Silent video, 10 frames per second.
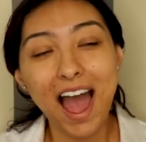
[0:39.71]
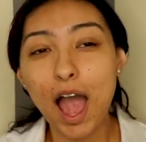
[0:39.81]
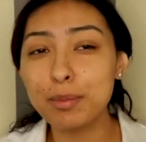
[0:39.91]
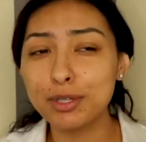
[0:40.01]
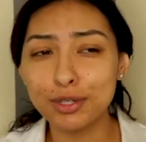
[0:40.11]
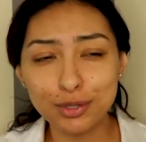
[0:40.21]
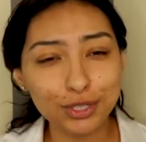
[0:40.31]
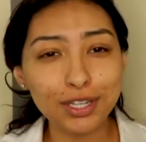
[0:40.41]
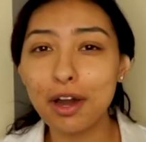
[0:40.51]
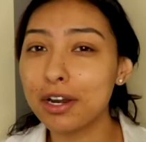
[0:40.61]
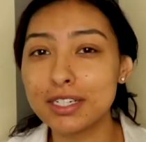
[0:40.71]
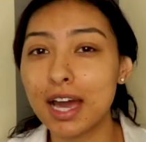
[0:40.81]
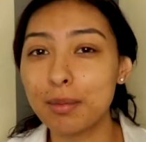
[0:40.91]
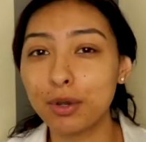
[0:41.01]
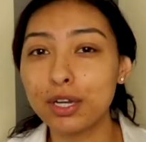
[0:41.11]
I'm usually on a
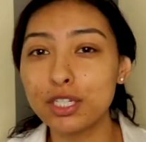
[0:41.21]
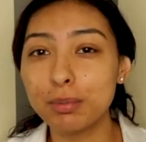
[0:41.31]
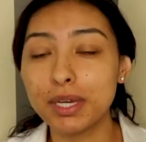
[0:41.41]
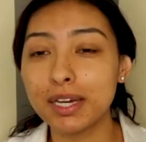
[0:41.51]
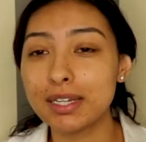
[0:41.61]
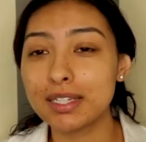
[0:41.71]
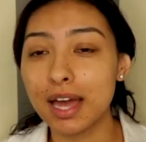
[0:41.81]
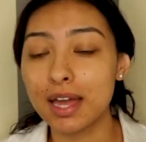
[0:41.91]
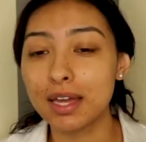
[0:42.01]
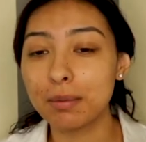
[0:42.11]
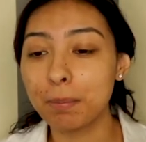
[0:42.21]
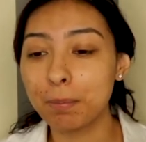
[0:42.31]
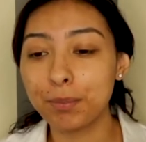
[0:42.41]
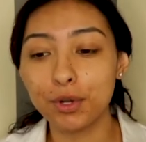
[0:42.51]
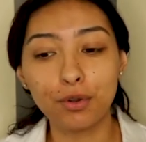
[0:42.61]
time crunch because I
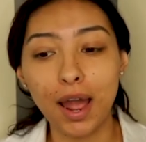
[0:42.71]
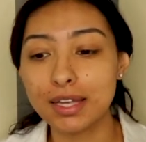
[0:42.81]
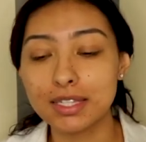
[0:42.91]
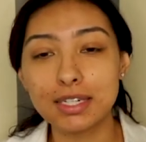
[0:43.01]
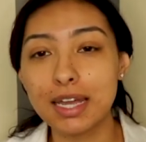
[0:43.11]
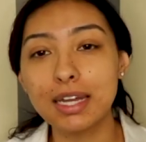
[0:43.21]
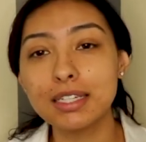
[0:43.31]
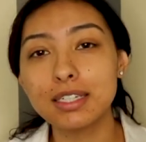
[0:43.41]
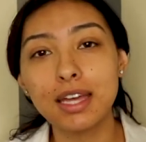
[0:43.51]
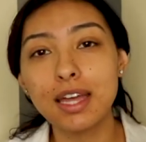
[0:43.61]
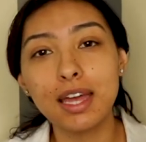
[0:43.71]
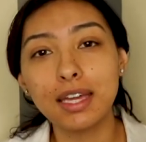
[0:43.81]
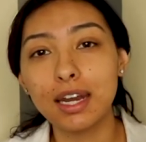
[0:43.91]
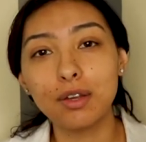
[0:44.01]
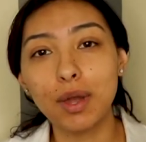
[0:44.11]
procrastinate
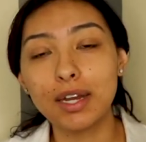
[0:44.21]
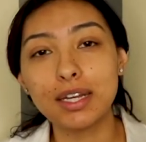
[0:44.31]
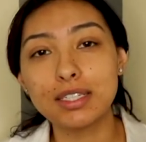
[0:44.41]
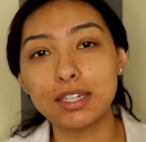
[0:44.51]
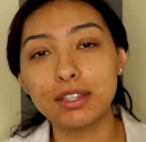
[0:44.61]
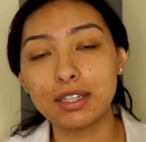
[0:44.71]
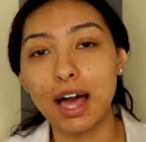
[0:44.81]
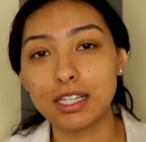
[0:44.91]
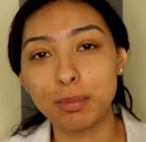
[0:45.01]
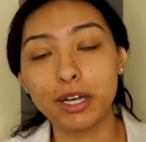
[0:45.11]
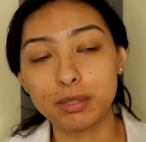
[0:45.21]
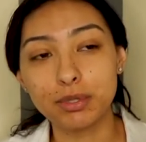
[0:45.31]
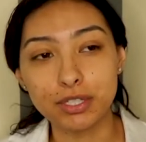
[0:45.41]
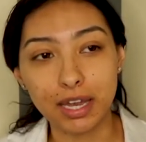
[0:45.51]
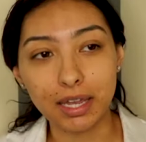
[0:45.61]
getting ready until the last
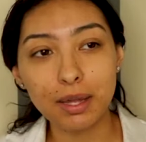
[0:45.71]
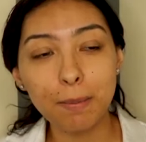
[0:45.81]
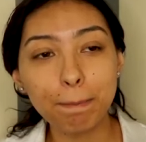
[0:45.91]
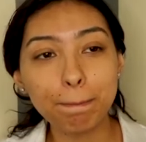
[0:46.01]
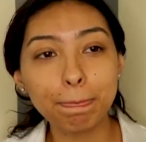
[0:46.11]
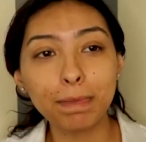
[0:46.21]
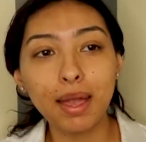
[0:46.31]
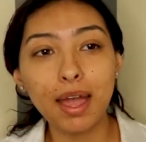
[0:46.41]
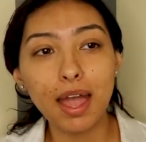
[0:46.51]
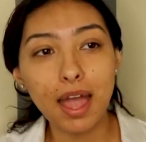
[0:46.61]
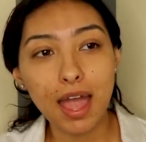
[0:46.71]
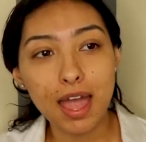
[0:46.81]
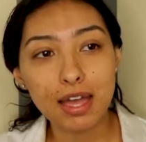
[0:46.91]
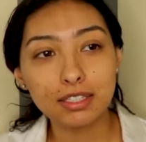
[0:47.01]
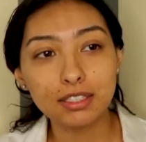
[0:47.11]
possible second.
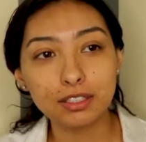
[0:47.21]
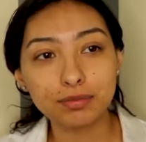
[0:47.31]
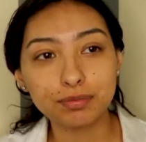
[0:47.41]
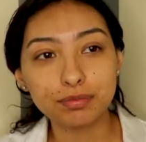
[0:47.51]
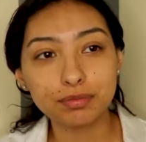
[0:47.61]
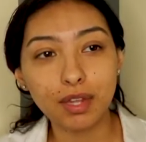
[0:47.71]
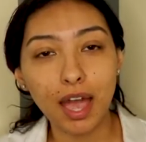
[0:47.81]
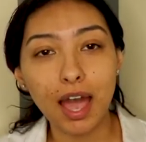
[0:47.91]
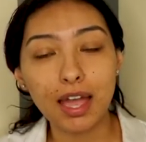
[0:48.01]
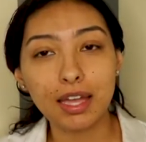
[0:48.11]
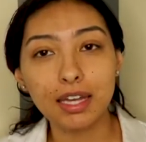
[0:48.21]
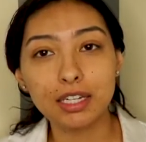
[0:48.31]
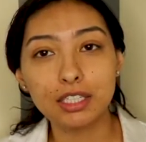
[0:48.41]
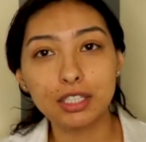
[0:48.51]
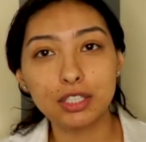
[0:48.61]
And
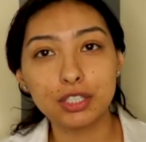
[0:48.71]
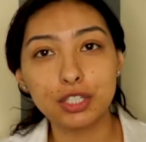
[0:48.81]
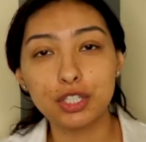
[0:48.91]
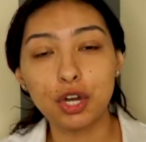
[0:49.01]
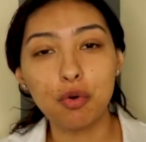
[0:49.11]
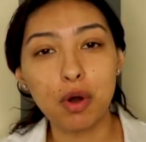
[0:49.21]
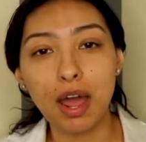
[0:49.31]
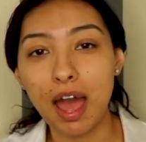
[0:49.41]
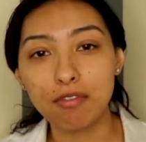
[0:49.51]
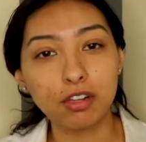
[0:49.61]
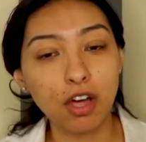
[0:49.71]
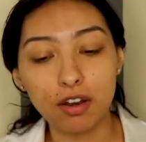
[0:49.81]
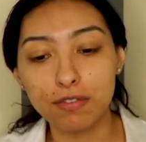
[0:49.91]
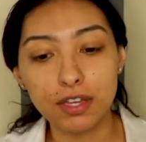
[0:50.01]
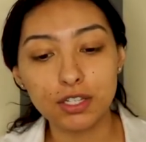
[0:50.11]
I just don't want to have a
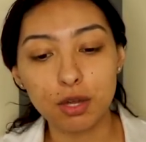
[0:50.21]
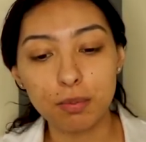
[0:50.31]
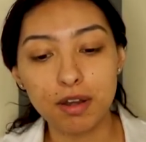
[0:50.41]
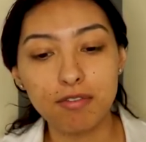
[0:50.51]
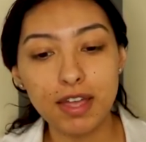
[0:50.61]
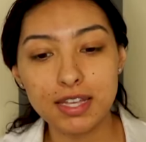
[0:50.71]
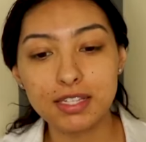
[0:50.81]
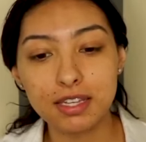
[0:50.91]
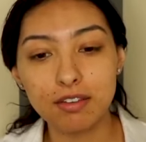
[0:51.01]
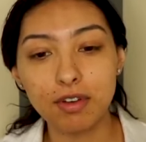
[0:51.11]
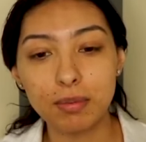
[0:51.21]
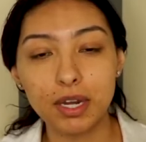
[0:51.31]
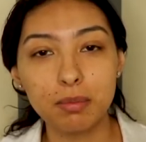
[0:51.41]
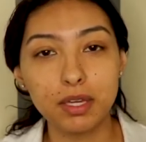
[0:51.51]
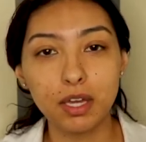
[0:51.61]
lot of things on my face if I'm
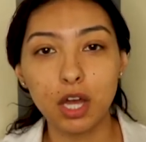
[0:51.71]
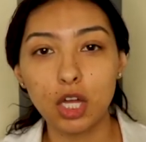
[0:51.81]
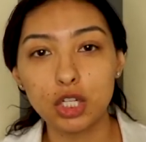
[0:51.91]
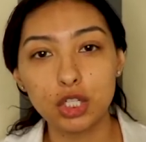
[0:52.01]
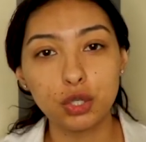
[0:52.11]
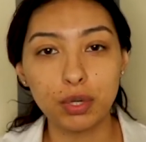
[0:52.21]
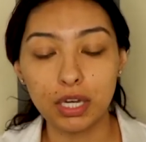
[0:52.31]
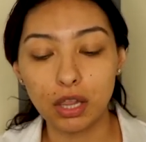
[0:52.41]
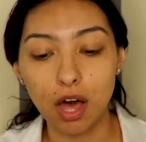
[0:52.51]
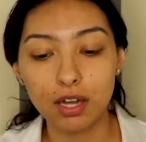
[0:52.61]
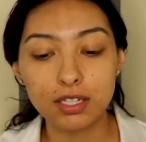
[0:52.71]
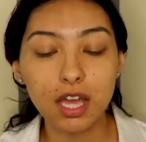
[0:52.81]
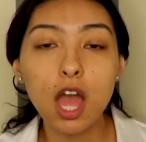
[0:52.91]
going to be doing a lot.